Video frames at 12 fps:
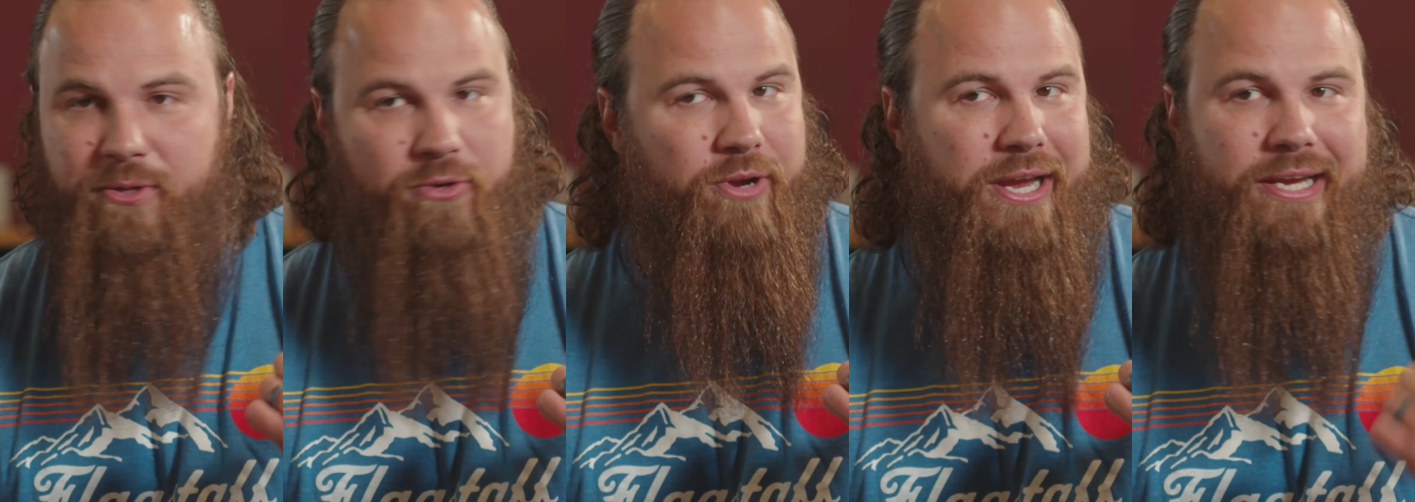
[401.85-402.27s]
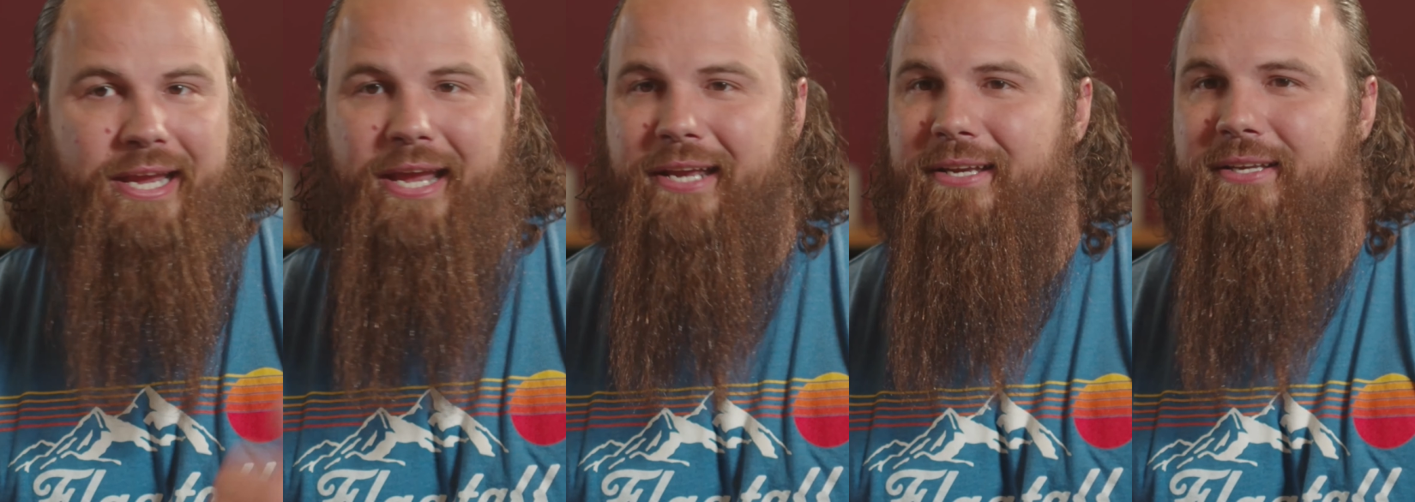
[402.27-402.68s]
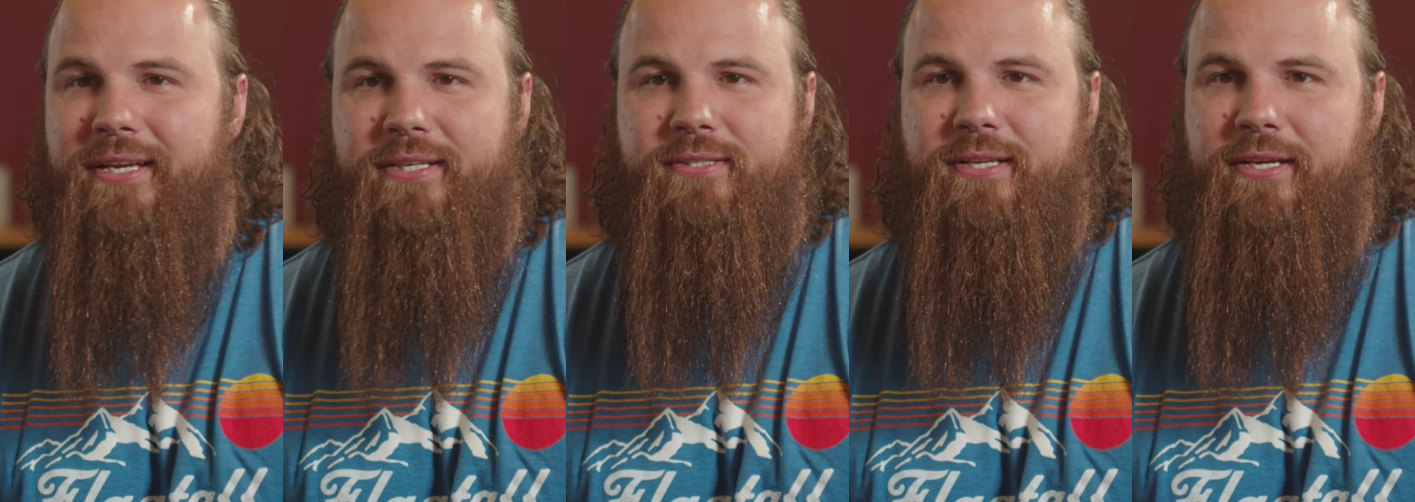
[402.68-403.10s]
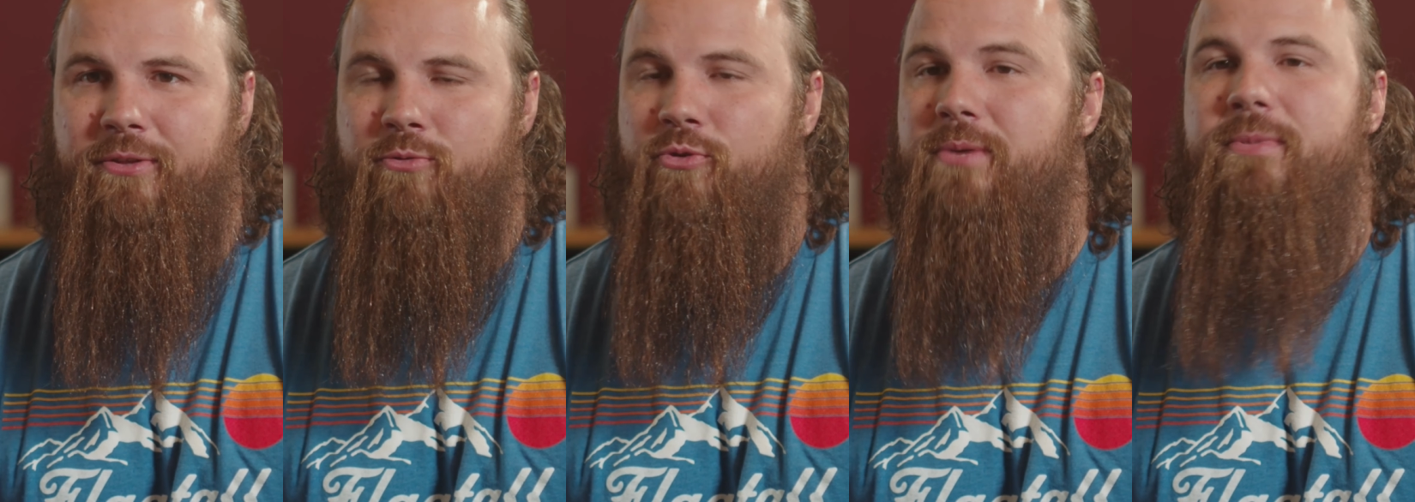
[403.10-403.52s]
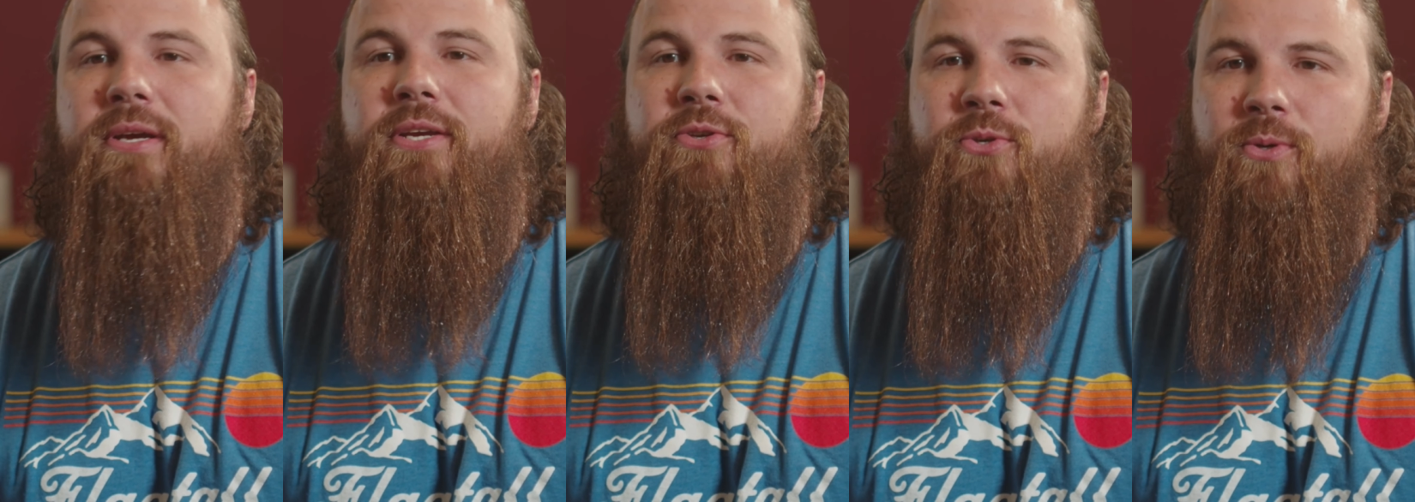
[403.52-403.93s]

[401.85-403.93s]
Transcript: the Grand Canyon gets like 3 million